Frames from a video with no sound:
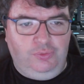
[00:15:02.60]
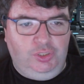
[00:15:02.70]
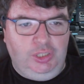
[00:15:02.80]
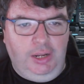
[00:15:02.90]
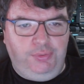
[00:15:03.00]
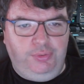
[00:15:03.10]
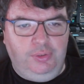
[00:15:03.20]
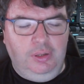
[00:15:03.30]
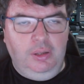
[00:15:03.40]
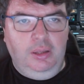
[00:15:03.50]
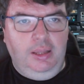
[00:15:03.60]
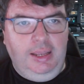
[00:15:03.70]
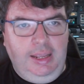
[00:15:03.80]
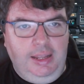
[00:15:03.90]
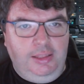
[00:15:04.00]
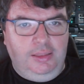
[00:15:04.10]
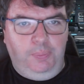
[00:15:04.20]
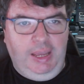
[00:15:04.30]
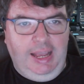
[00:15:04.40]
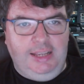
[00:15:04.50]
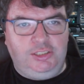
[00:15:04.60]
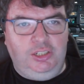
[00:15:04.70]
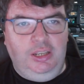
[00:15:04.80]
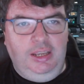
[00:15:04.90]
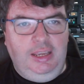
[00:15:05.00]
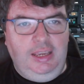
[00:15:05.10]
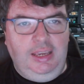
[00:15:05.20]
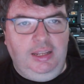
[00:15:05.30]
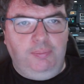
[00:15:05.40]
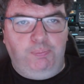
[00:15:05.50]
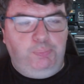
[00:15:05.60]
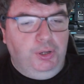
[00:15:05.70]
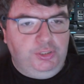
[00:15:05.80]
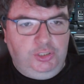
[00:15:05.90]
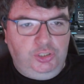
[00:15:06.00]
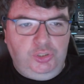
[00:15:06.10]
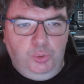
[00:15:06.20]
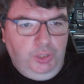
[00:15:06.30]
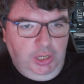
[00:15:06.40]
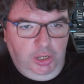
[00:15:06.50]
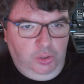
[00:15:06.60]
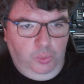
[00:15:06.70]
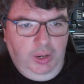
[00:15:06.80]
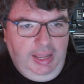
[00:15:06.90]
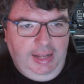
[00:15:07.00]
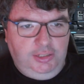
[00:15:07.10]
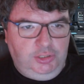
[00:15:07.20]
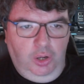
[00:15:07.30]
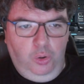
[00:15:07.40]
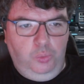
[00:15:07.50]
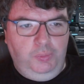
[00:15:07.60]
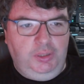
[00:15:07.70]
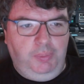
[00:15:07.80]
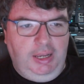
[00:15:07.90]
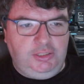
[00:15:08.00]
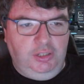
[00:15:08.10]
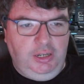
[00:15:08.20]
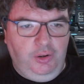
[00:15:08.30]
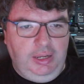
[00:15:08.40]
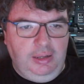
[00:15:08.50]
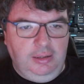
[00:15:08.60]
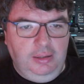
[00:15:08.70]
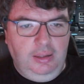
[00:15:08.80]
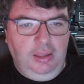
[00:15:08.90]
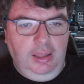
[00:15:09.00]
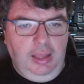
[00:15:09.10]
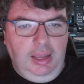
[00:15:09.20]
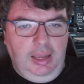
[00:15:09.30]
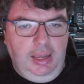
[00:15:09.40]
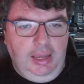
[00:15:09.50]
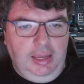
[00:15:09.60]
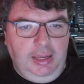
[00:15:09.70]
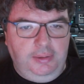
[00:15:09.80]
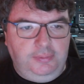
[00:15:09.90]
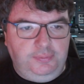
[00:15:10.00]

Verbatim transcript: stuff in the past. He built a studio at his home in the Boston area. Uh,